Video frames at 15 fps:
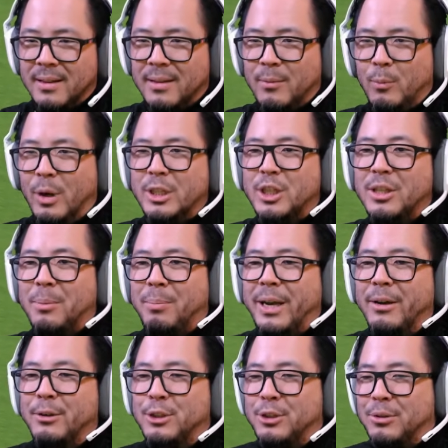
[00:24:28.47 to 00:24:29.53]
Watching the
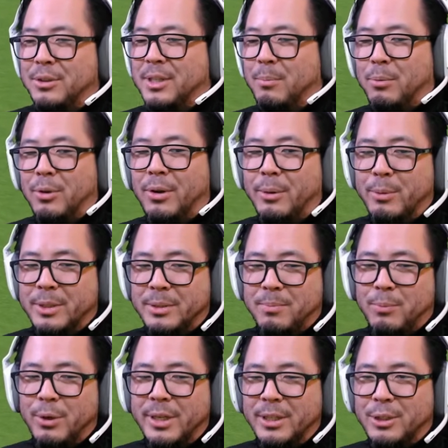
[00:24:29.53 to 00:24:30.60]
parachutes deploy was
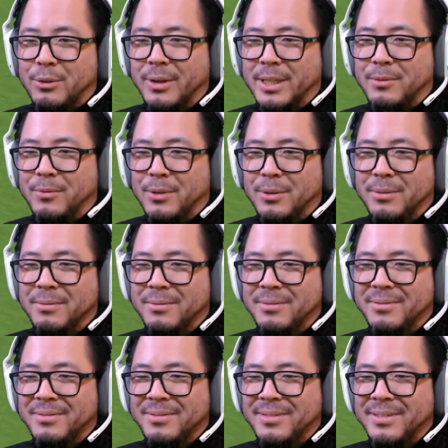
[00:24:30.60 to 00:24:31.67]
pretty stressful,
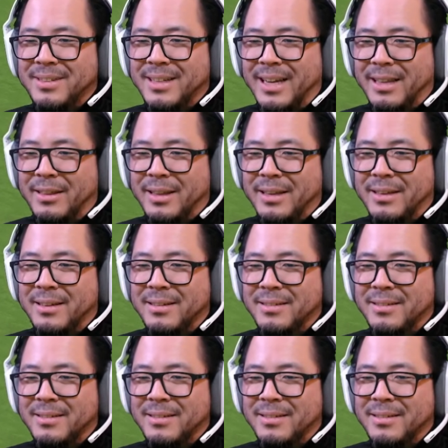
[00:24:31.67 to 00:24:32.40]
I think.